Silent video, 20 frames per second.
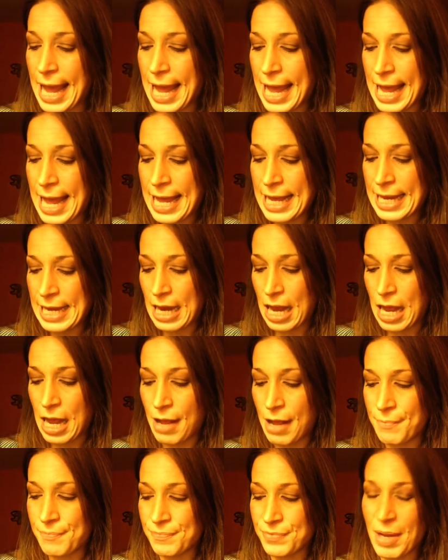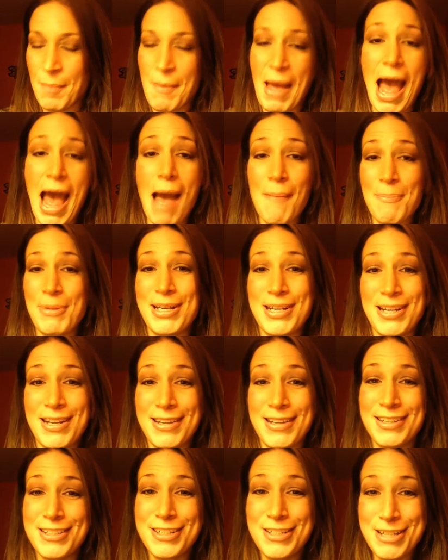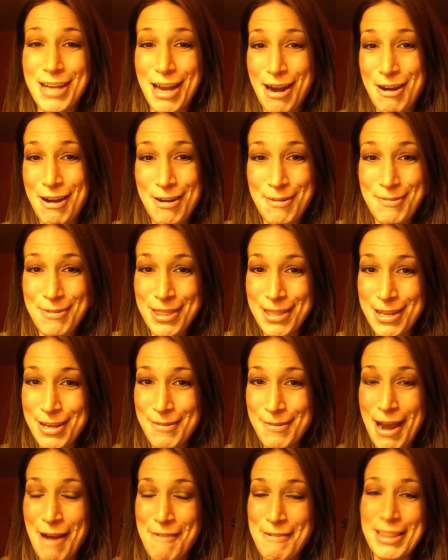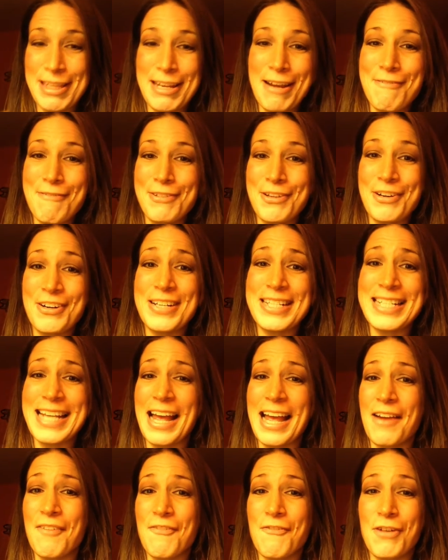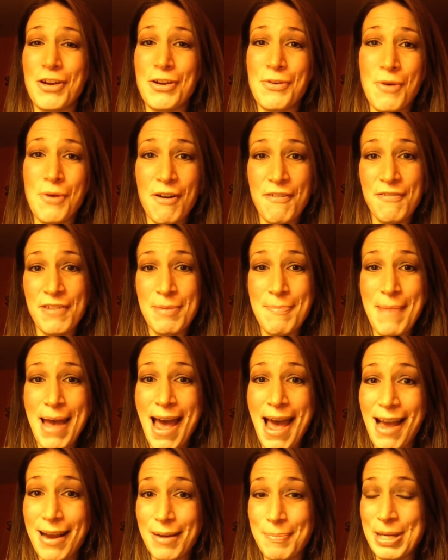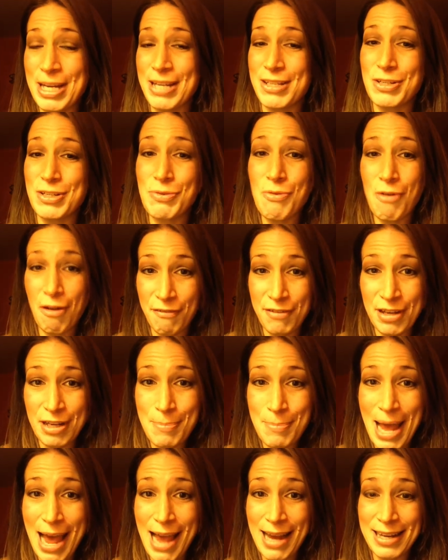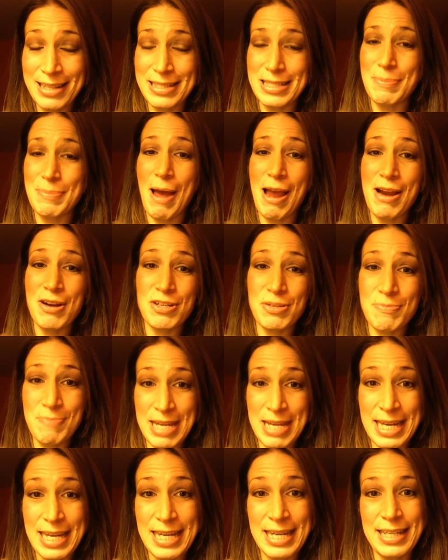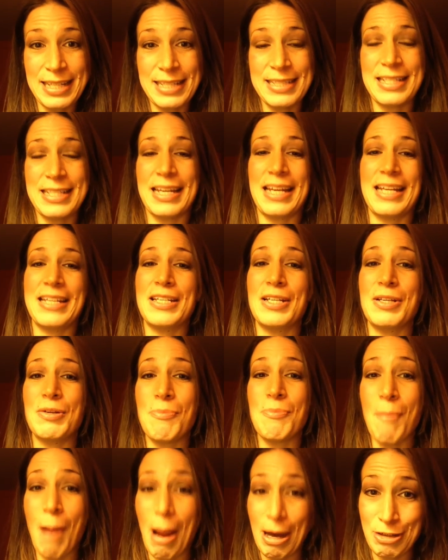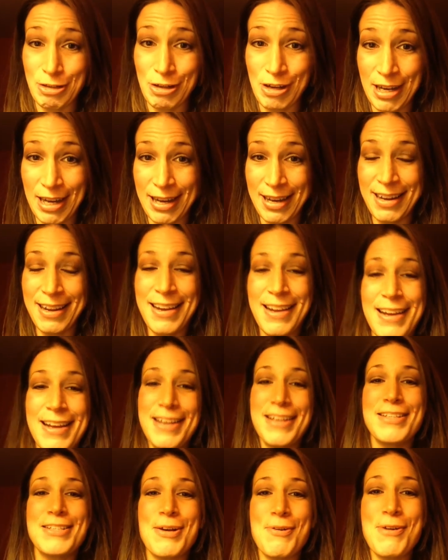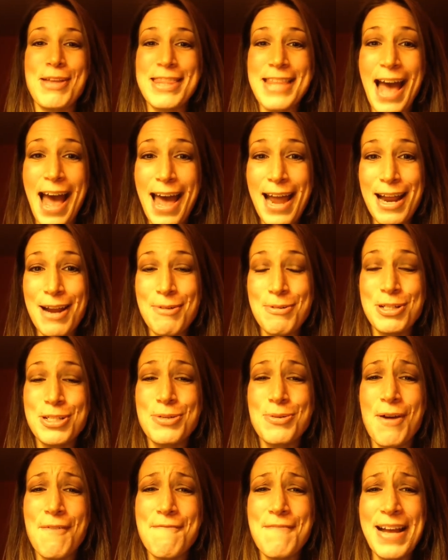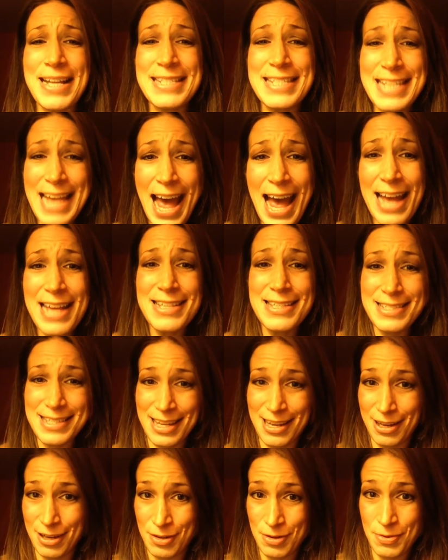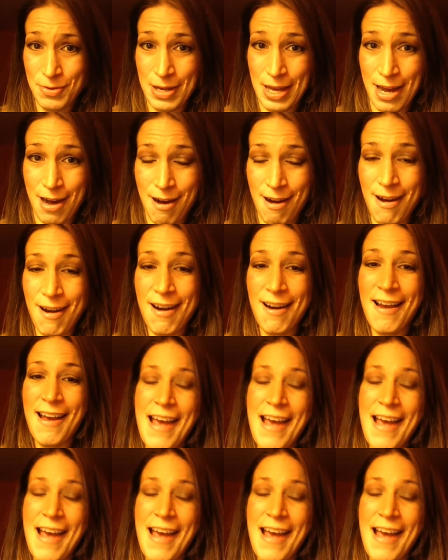And I'm happy to share with you everything I've learned and for your feedback, because your feedback inspires me to continue my journey. So with that, I wish you a fantastic new year.